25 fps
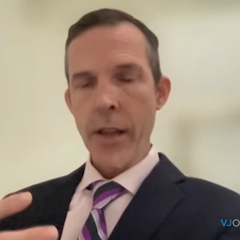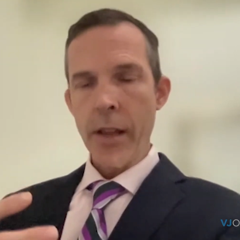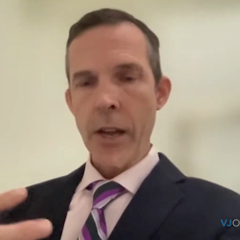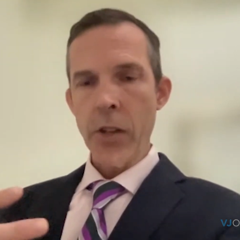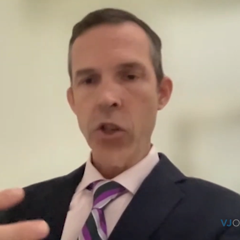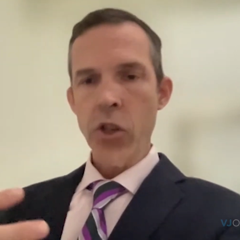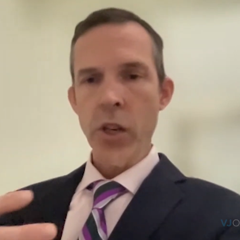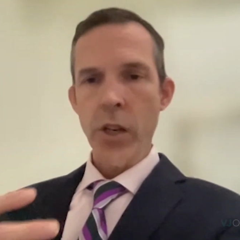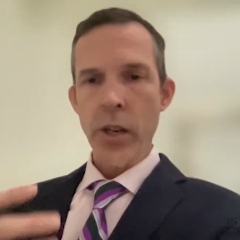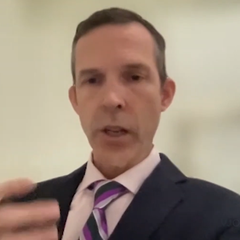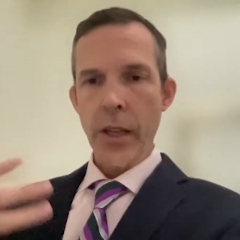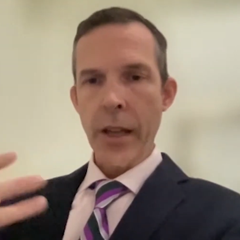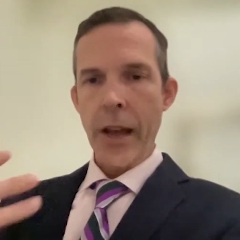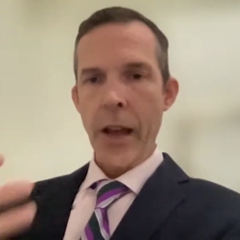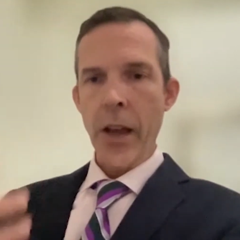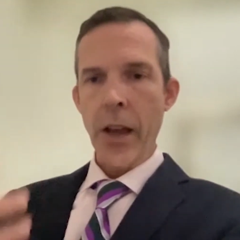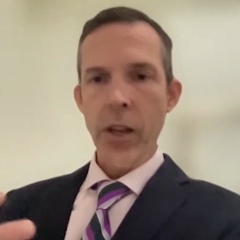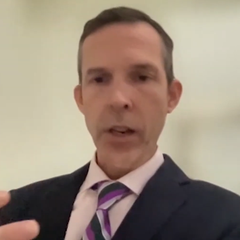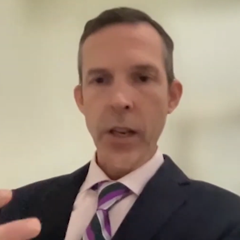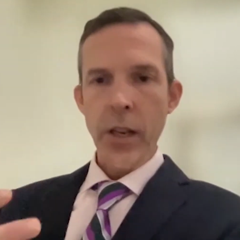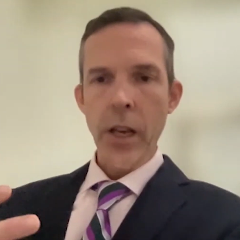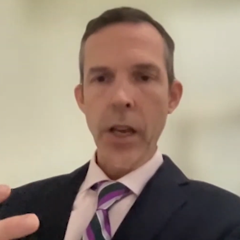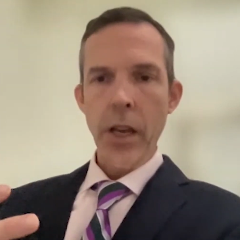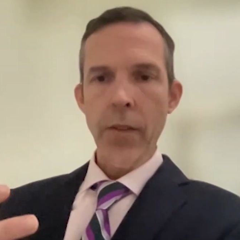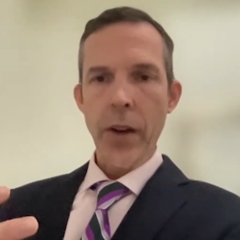that should allow
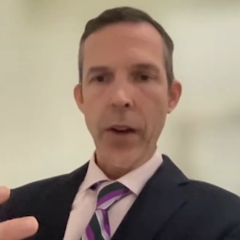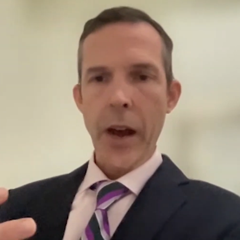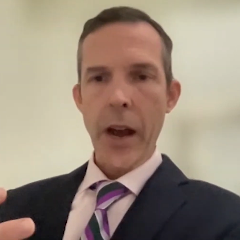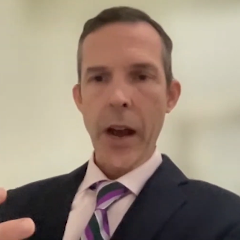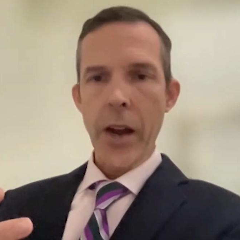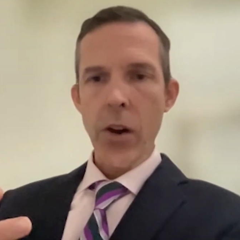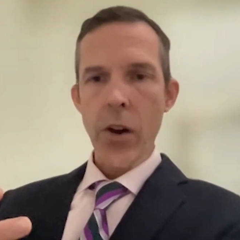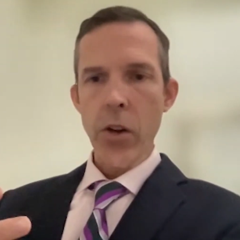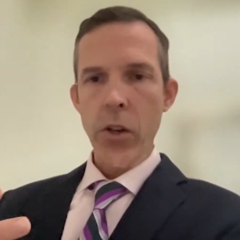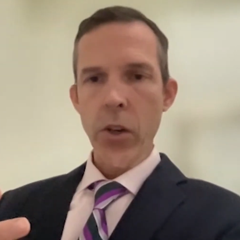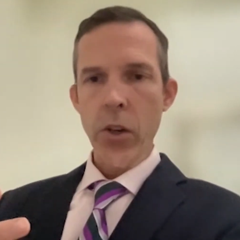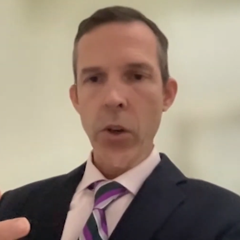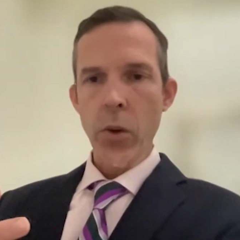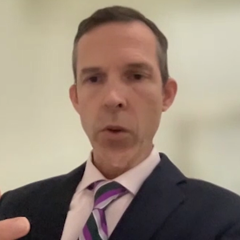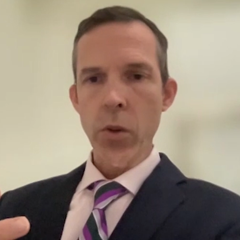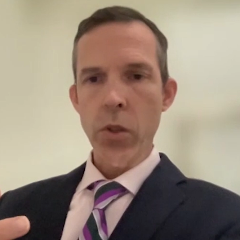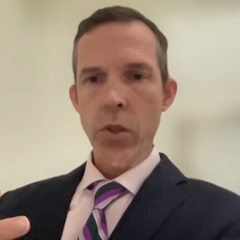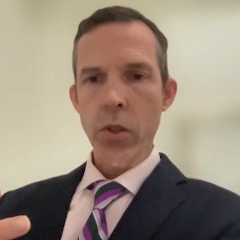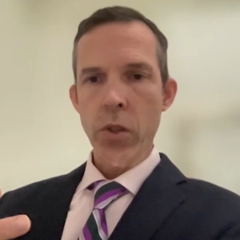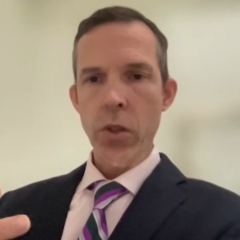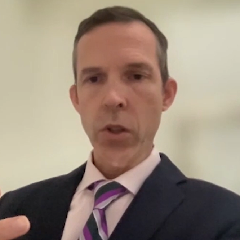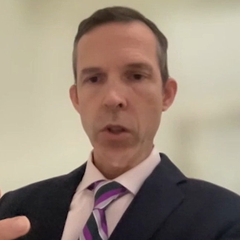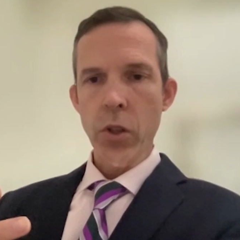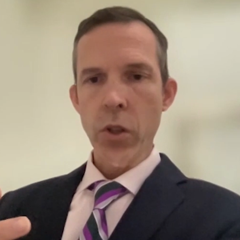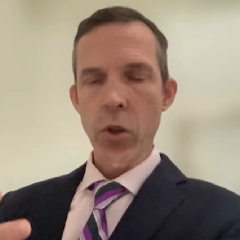you to give a higher
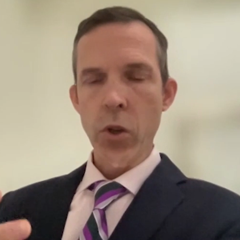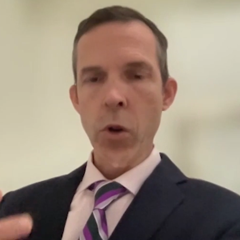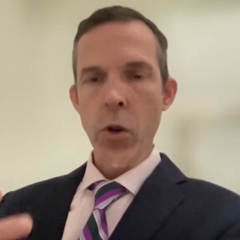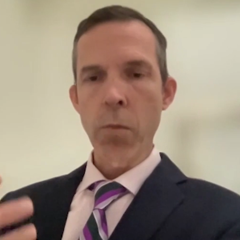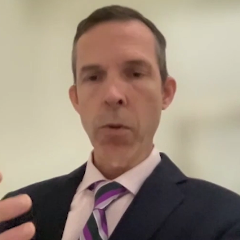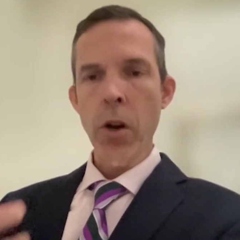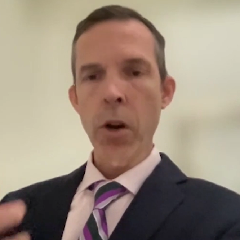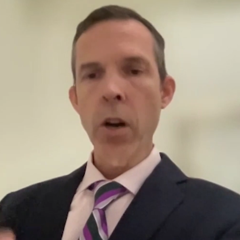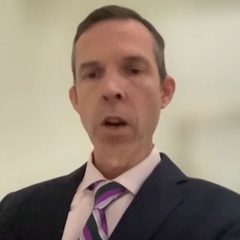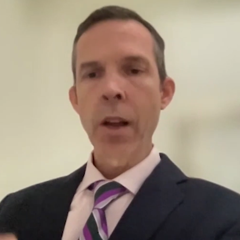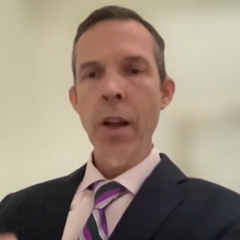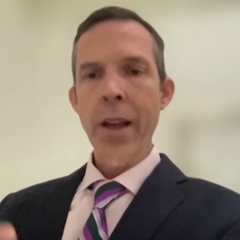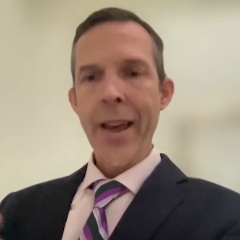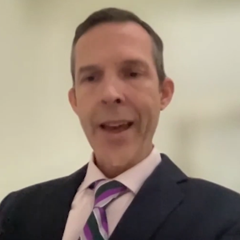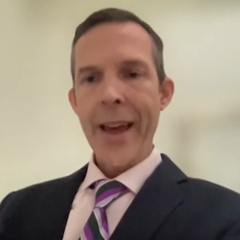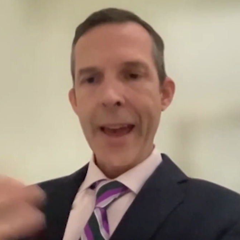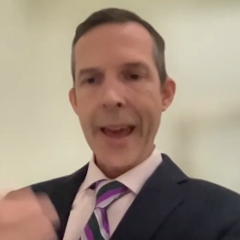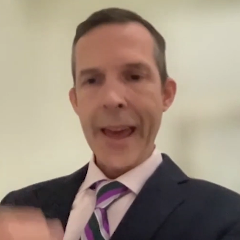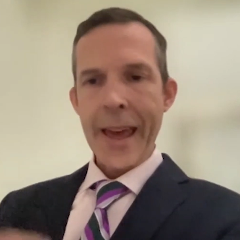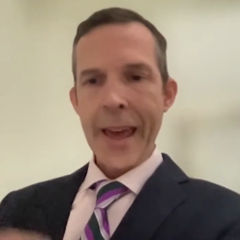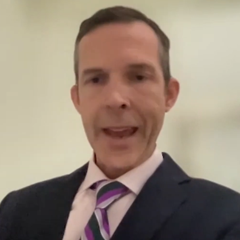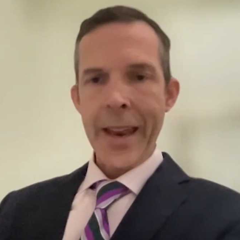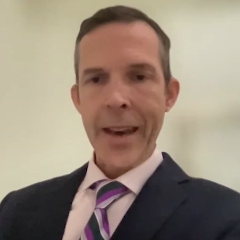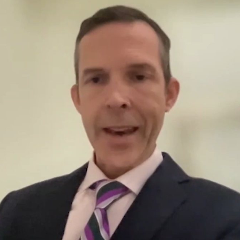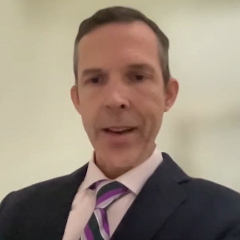dose to the tumor
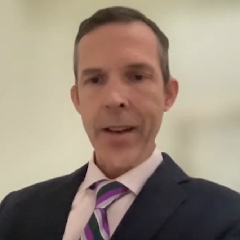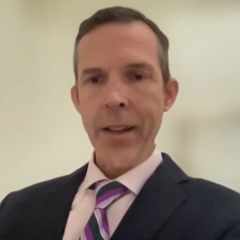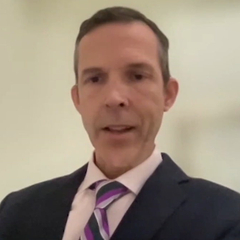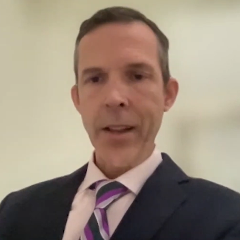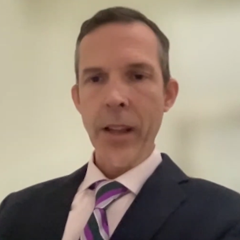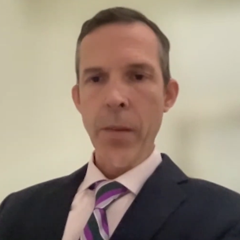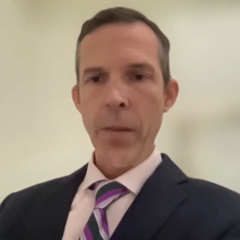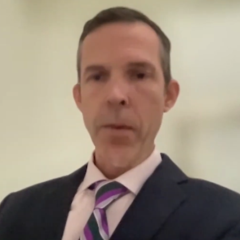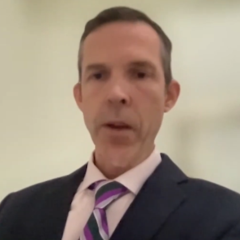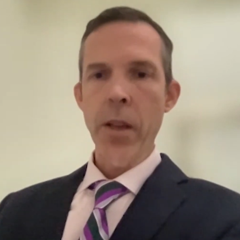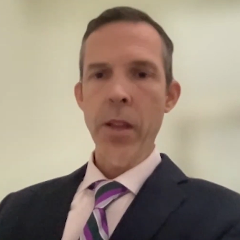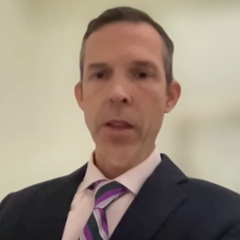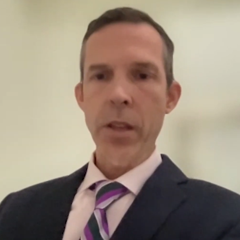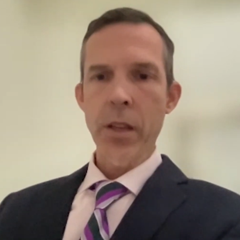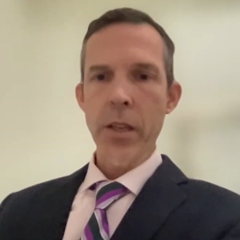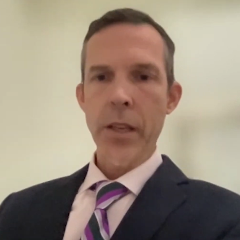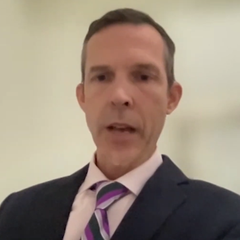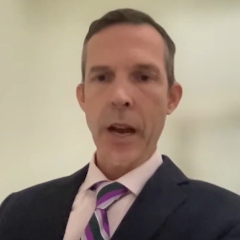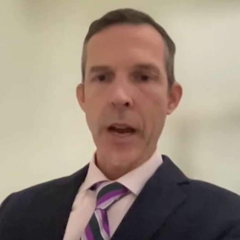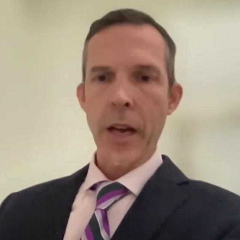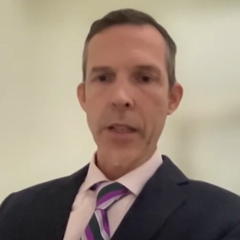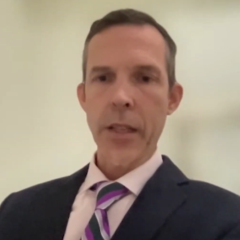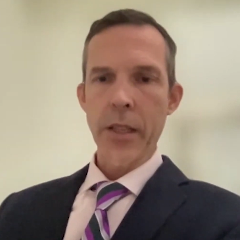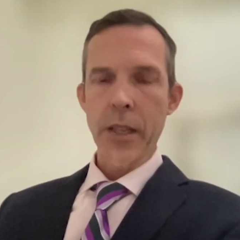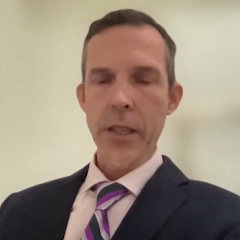and limit the
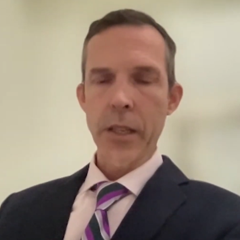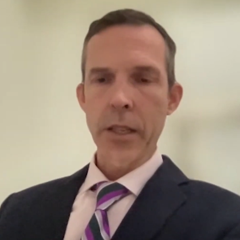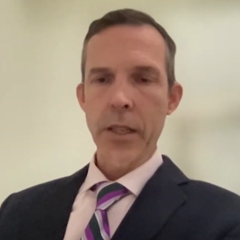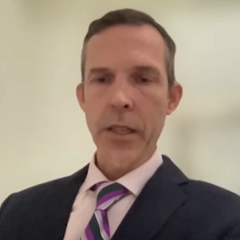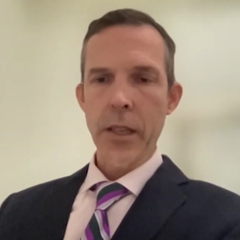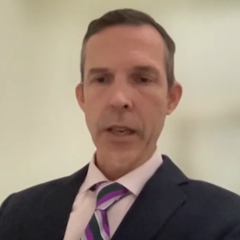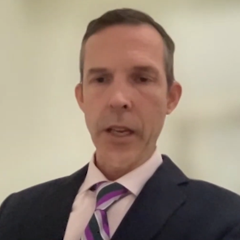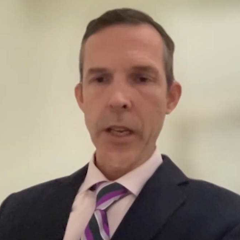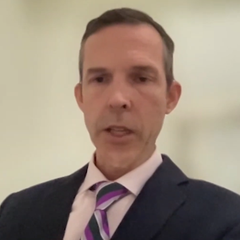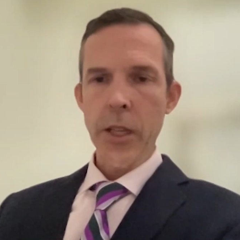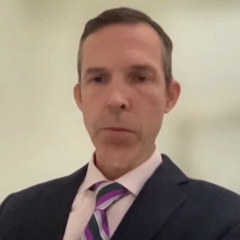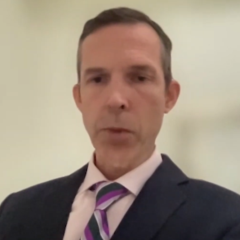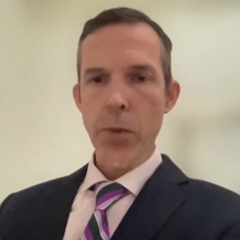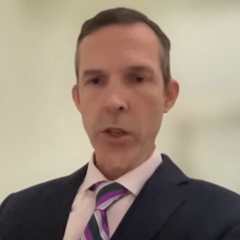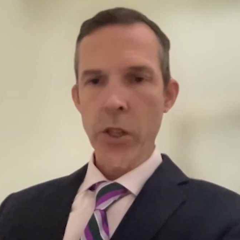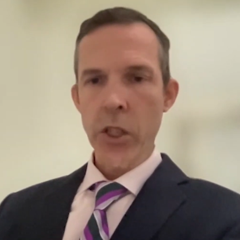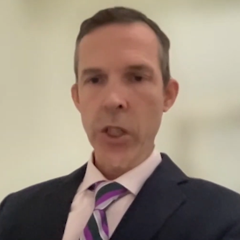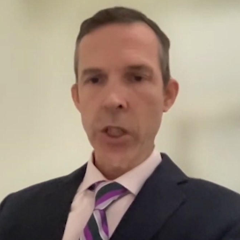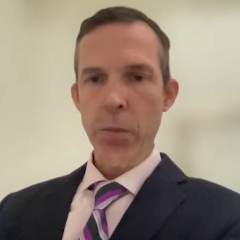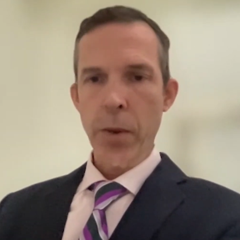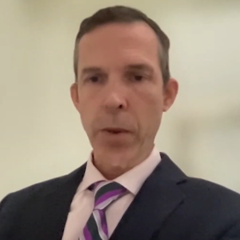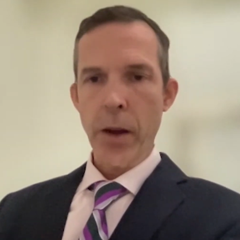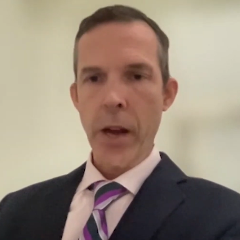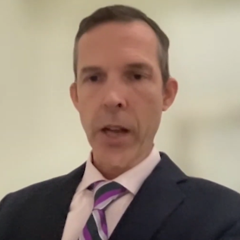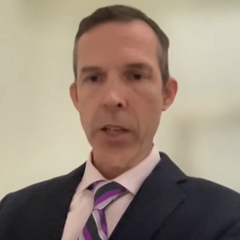toxicity as much
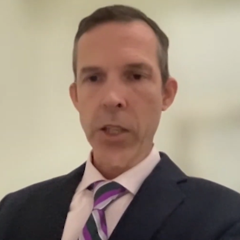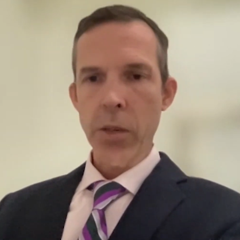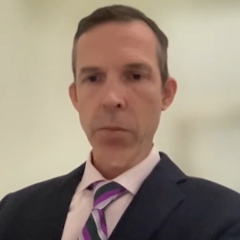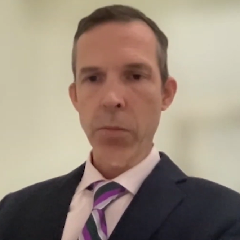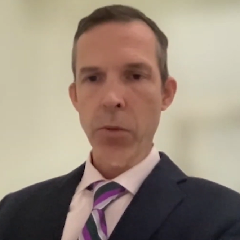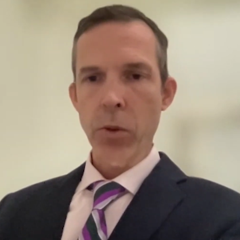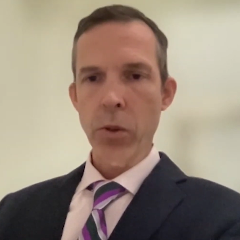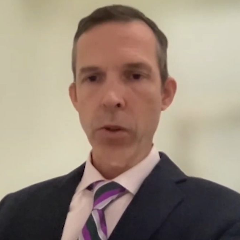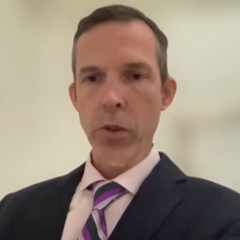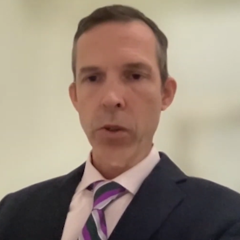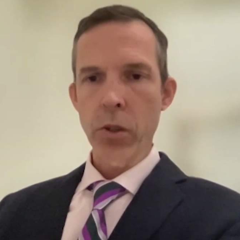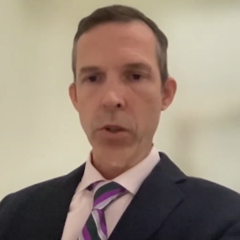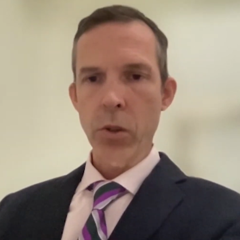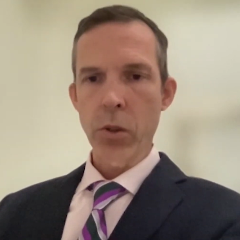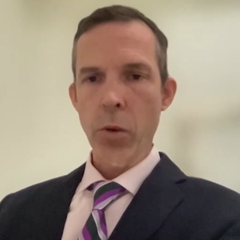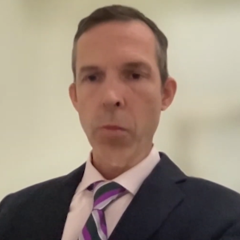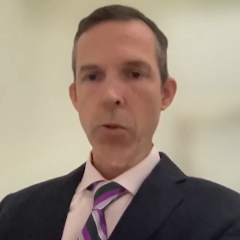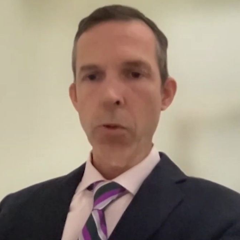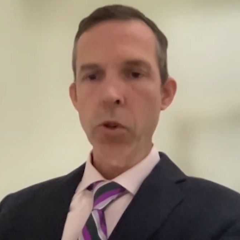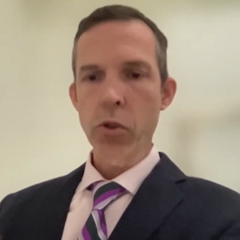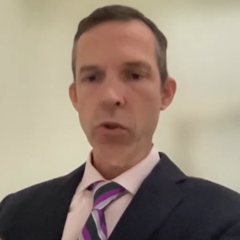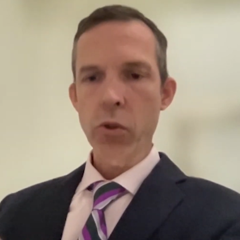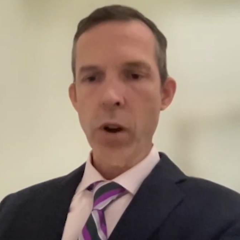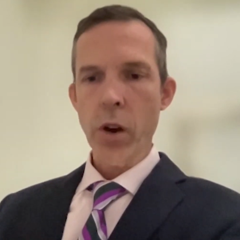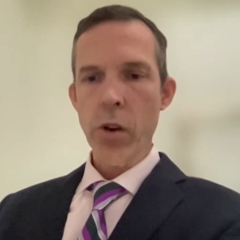as possible to
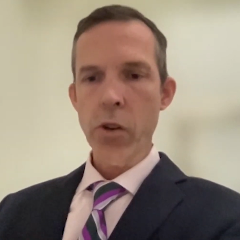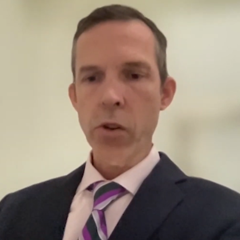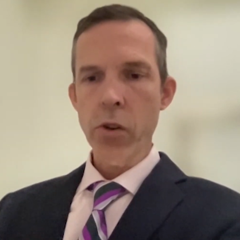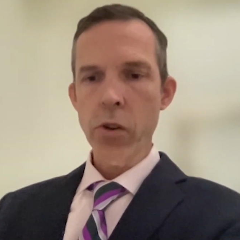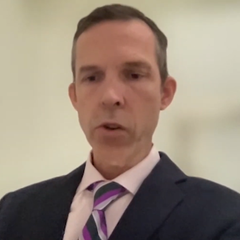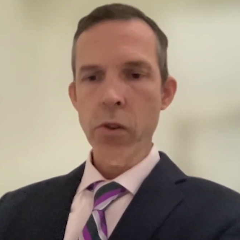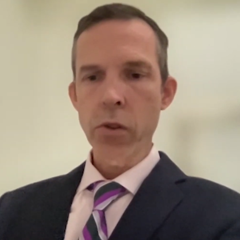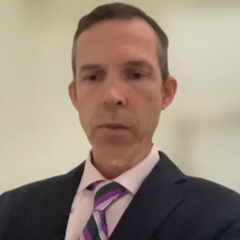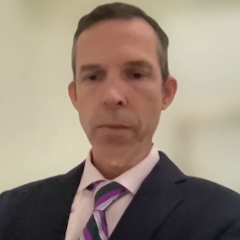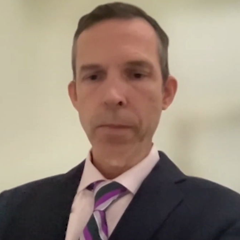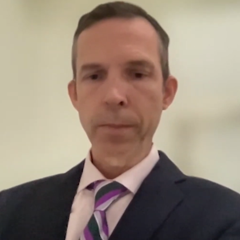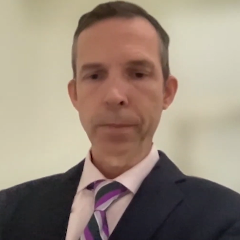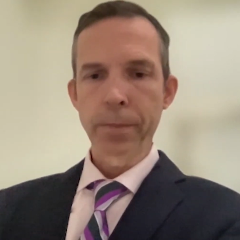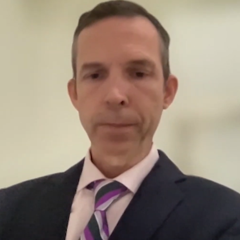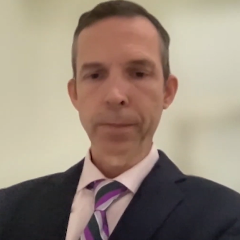normal structures.